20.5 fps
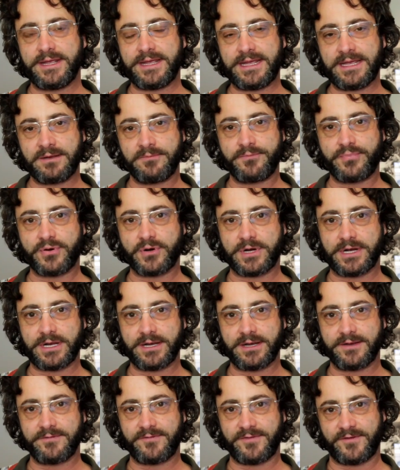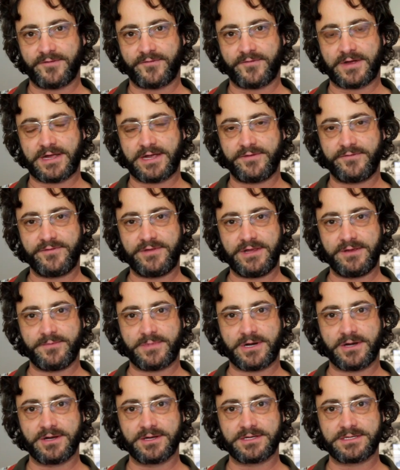input of the 5D
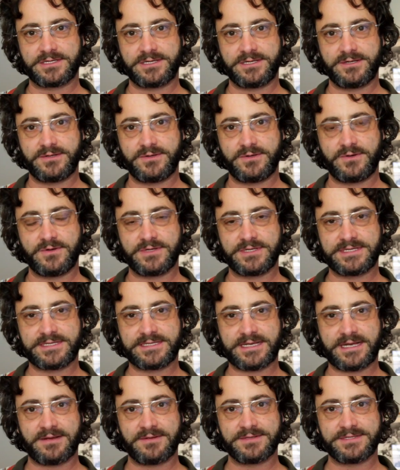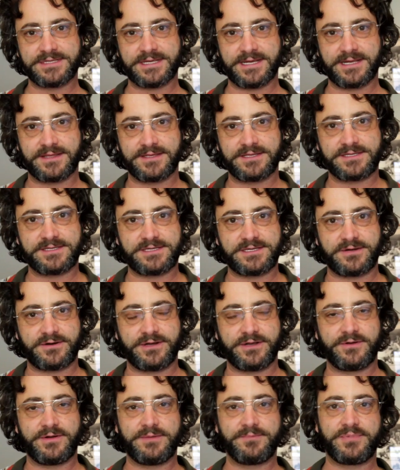Mark II sounds like, the stereo
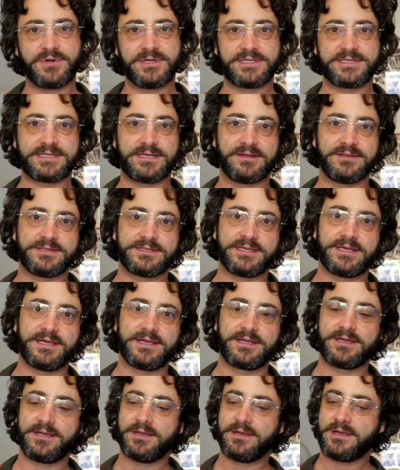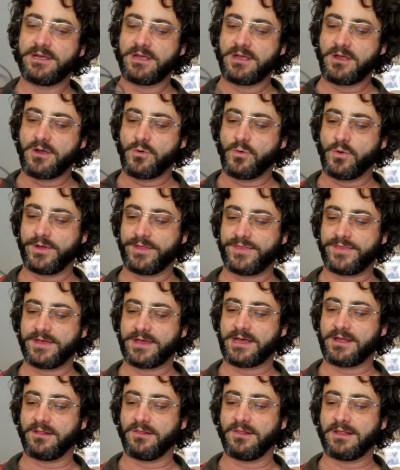input sounds like, with
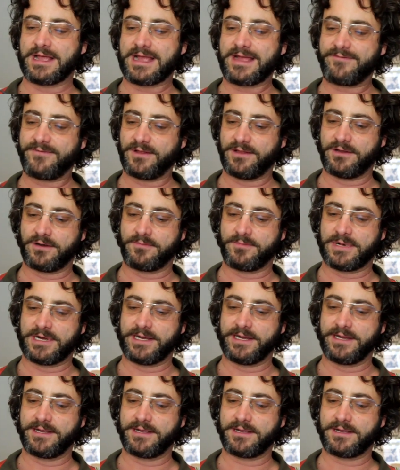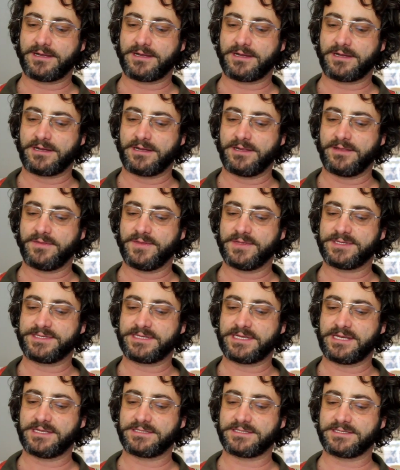a lavalier mic. In this
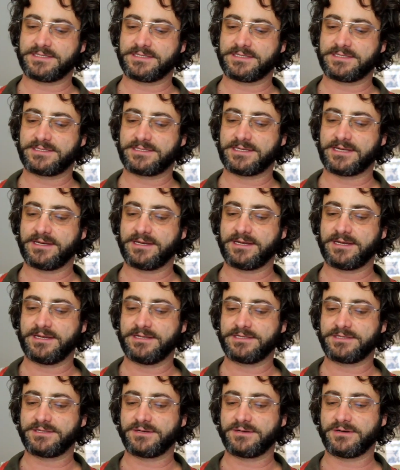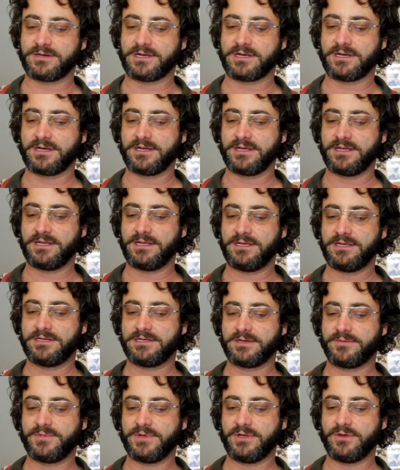case, it's a Sennheiser
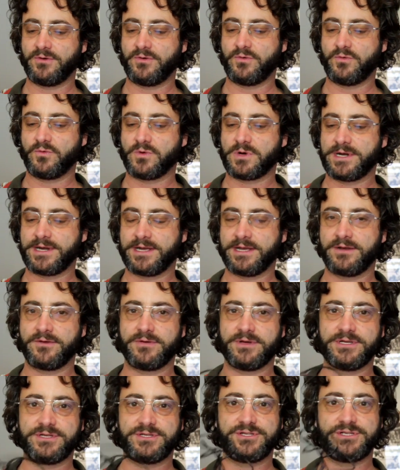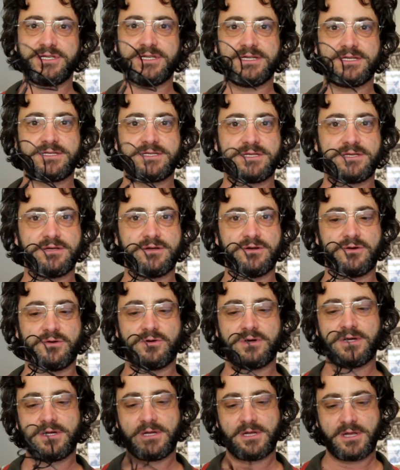EW100G2,
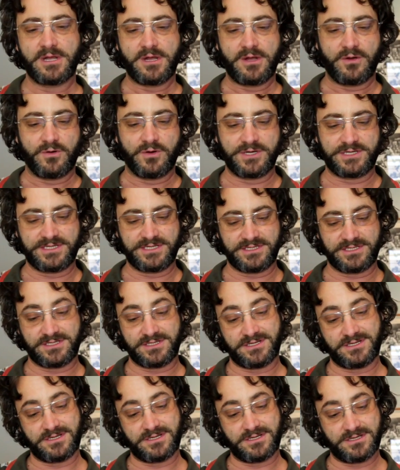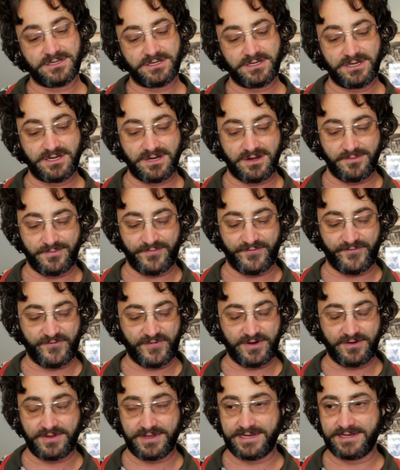which is a
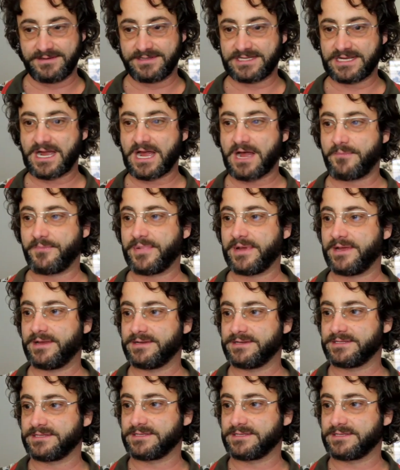fairly top-end